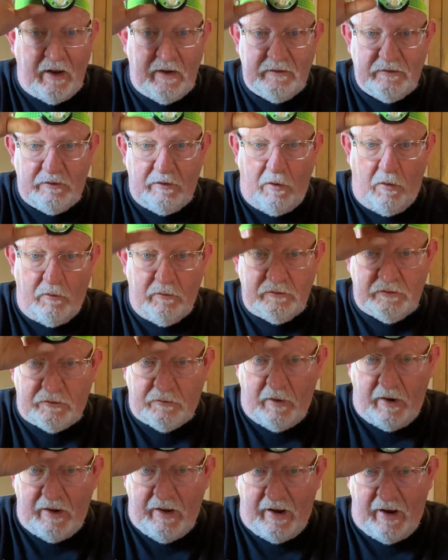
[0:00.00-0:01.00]
it going
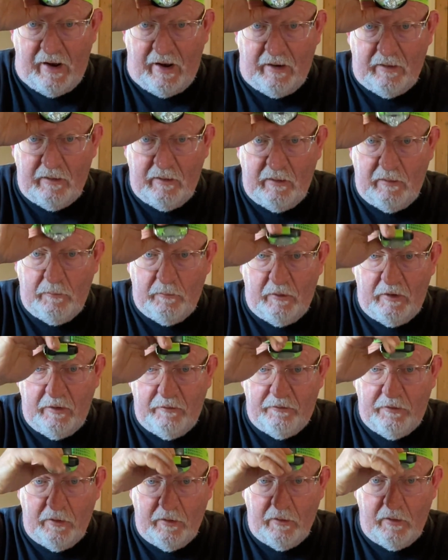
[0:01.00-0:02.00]
straight out, but
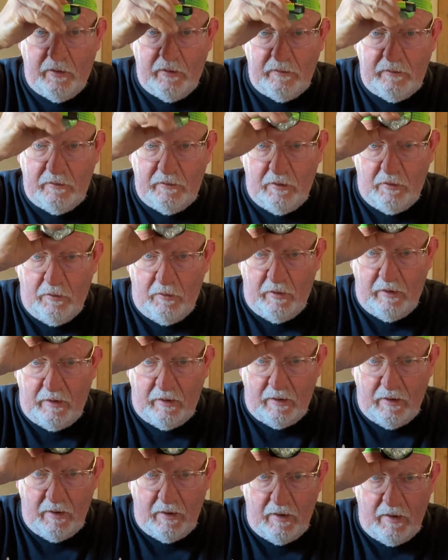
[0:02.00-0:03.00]
if you're
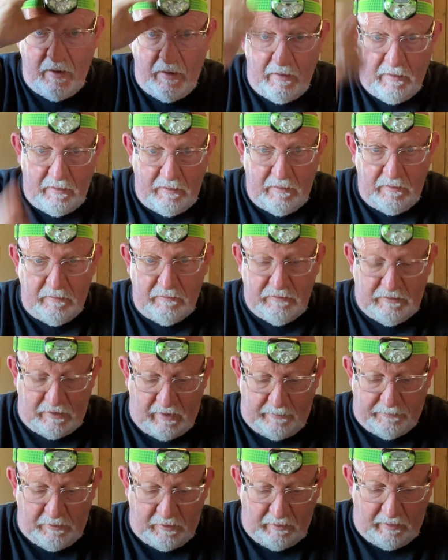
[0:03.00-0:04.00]
doing
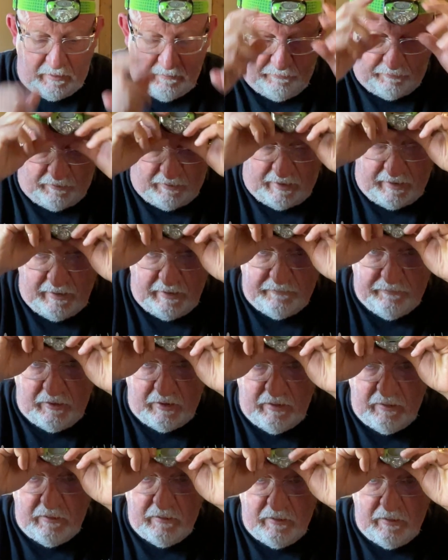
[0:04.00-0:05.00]
something in front of
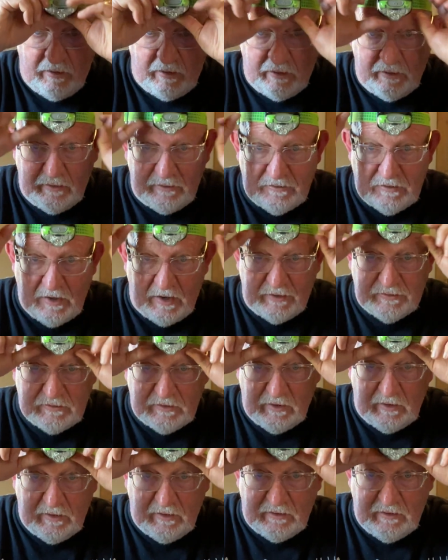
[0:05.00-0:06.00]
you, you can adjust
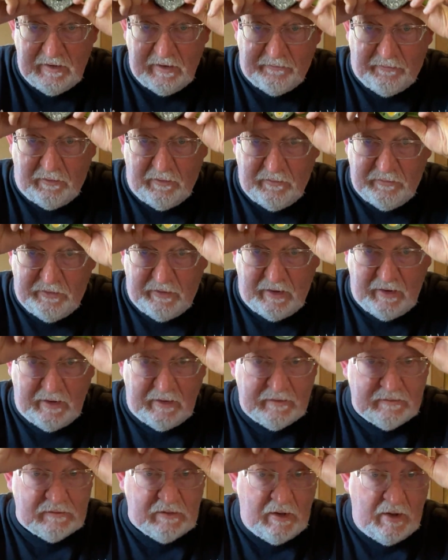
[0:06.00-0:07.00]
it to different
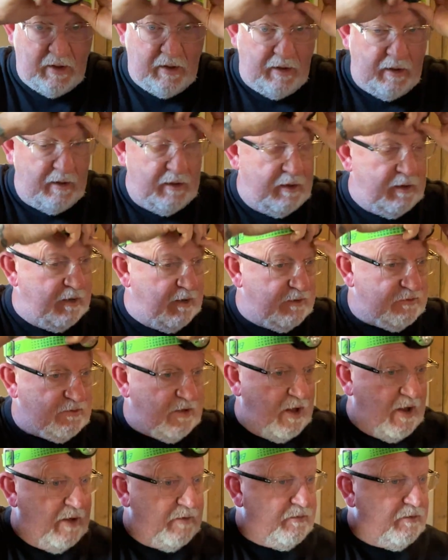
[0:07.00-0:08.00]
things. And it's
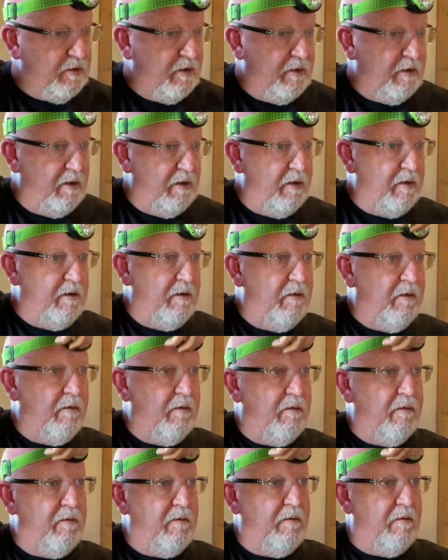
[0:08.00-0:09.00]
got
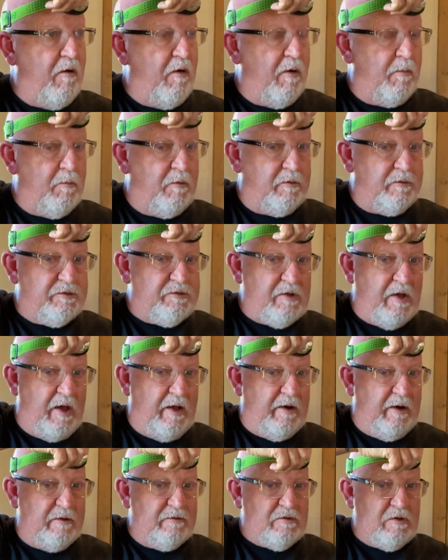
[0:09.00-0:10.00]
your normal
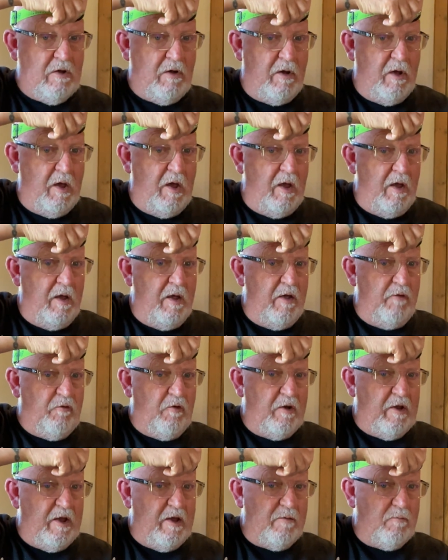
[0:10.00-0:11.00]
settings. If
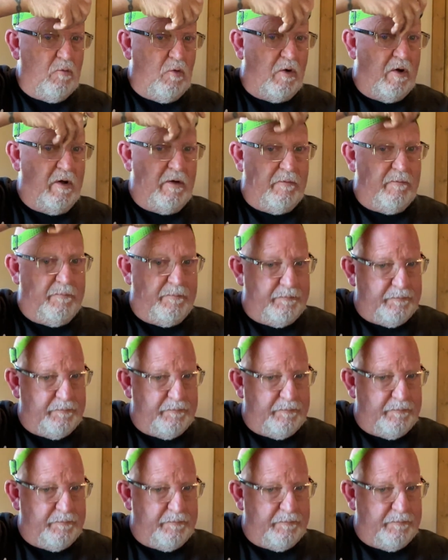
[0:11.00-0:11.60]
you're getting one,